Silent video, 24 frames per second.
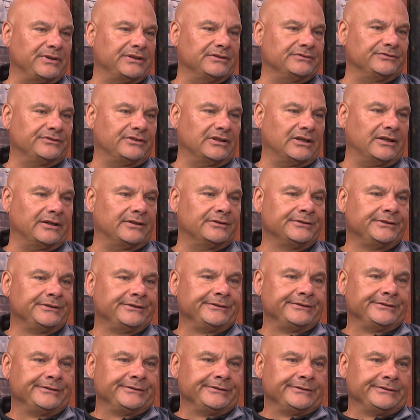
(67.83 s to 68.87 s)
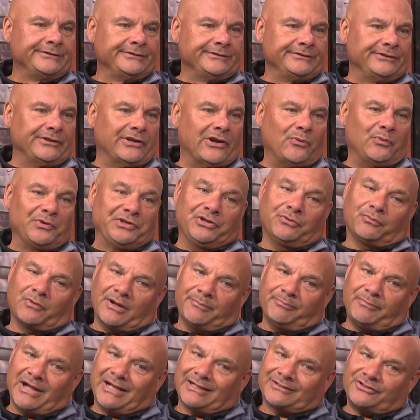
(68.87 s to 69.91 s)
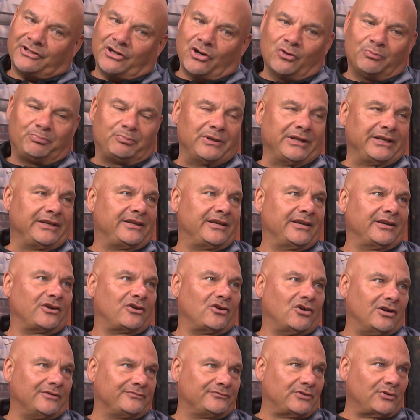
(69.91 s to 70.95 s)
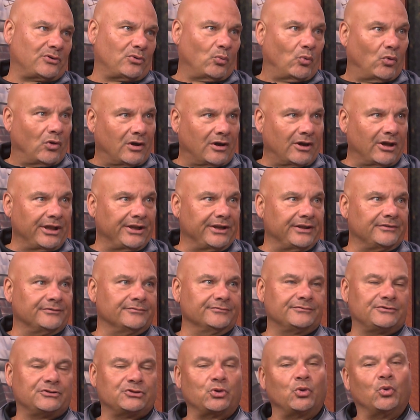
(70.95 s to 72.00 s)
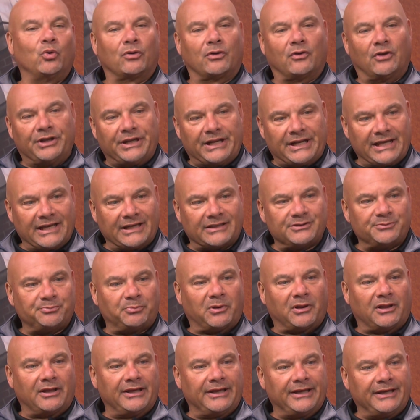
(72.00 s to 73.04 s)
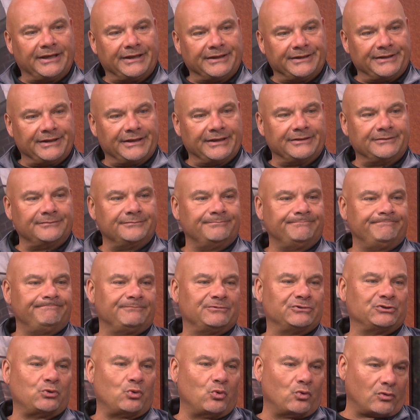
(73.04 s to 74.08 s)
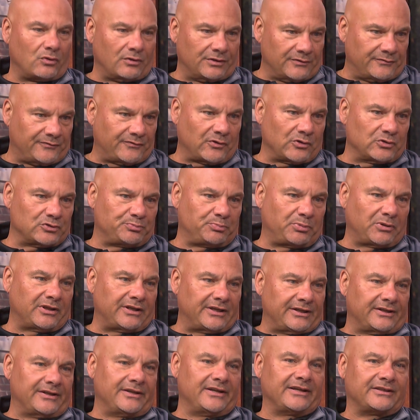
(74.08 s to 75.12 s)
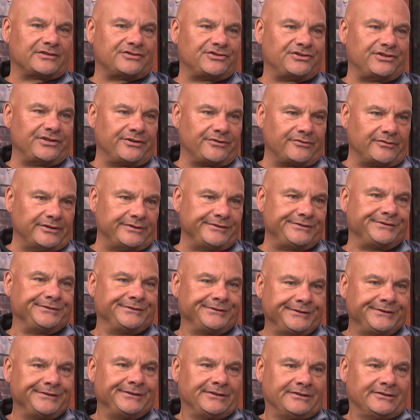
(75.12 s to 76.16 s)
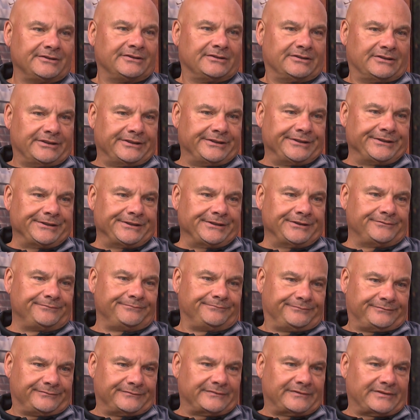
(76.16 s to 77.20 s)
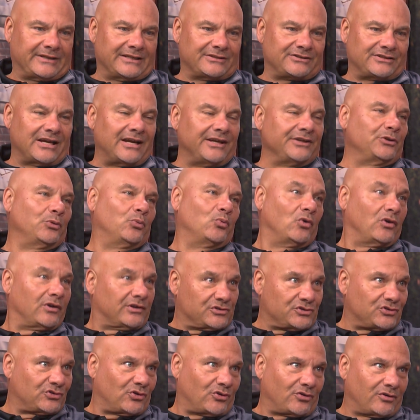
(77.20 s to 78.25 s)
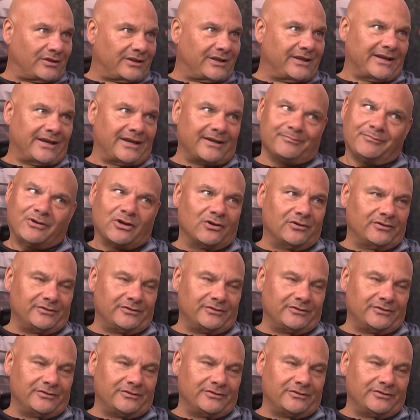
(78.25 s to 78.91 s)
And, when you run back the opening kickoff to the 1 and score on the next play and then score on the first play of the next series, that's how you want to start a game.